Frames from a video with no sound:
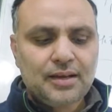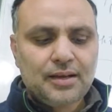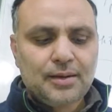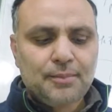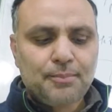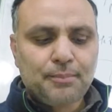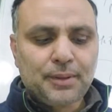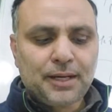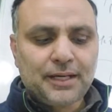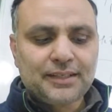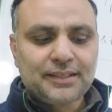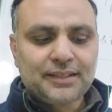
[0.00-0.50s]

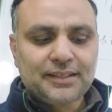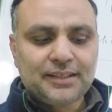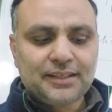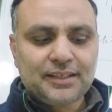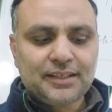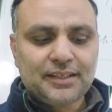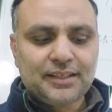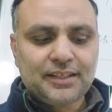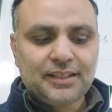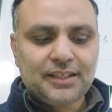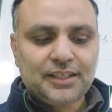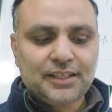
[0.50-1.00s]
But
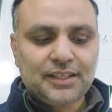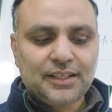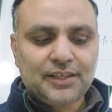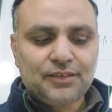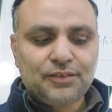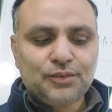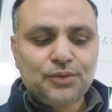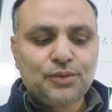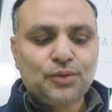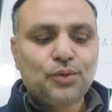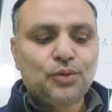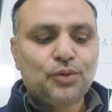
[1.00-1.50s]

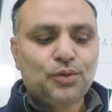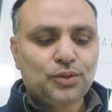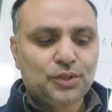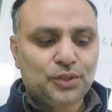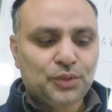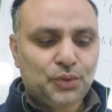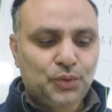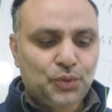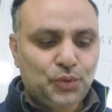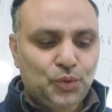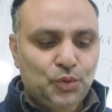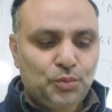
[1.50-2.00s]
even though
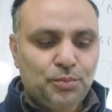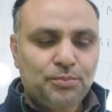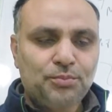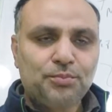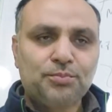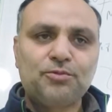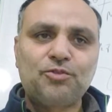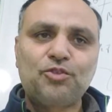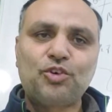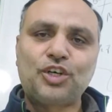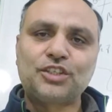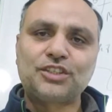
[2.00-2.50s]
Hume
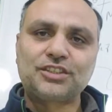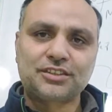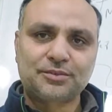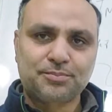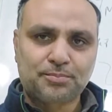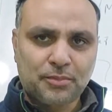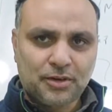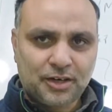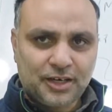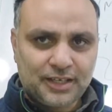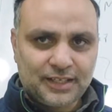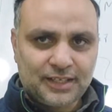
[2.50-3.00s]
was
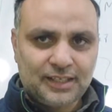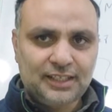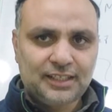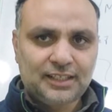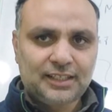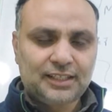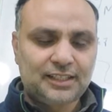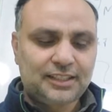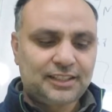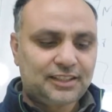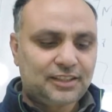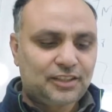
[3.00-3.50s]
partly
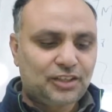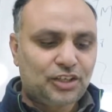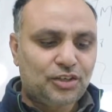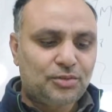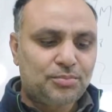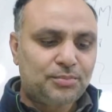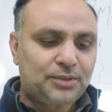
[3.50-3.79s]
critical of